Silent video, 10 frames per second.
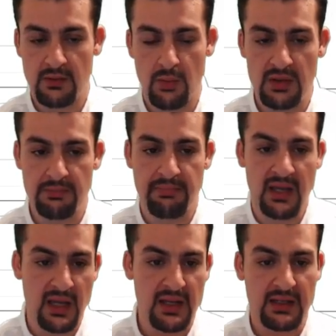with
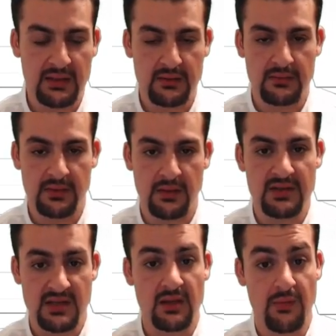Bitconnect, there is
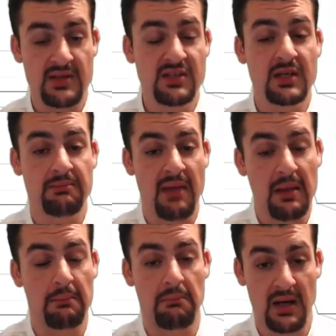other ways you can make
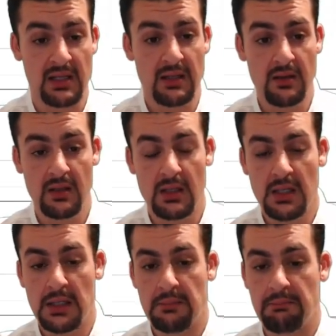money,
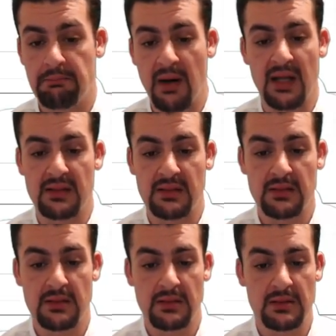but
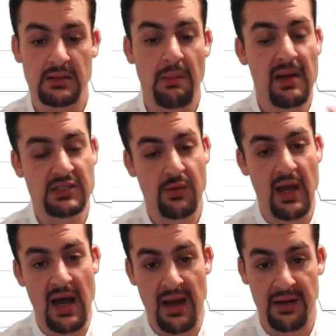the best way
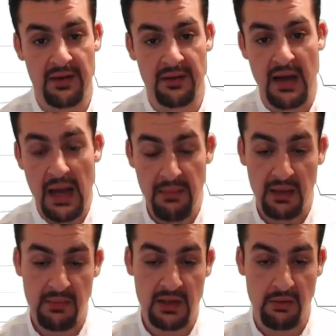I make
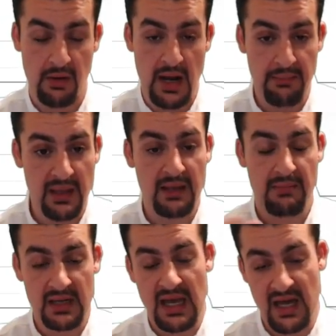money, or I'm making
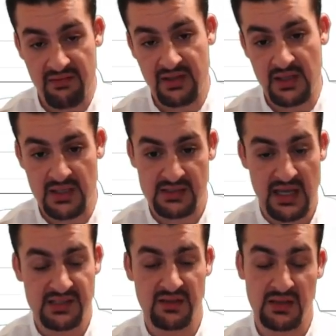money out of it, is
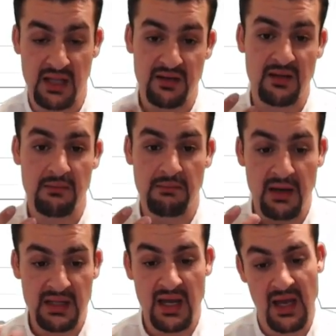actually lending
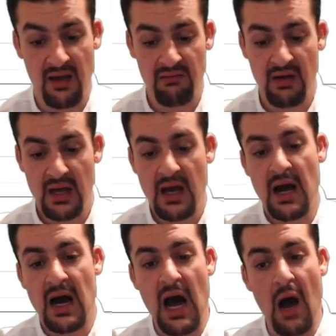money I have.
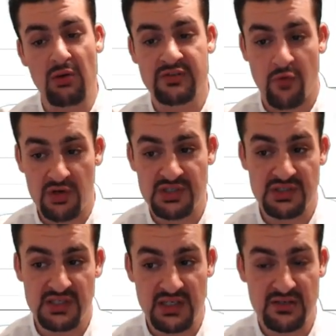I was fortunate
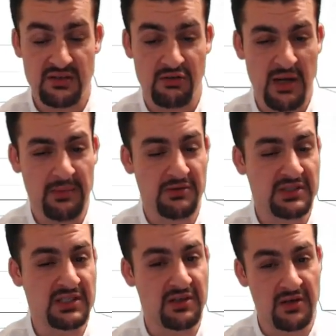to get into the crypto
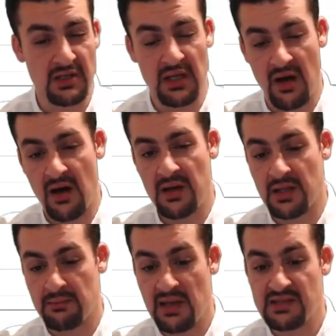scene early on
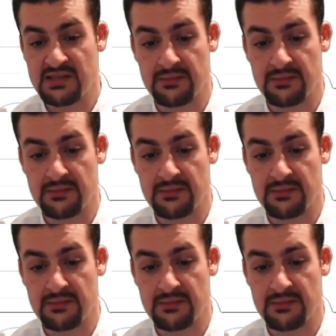and made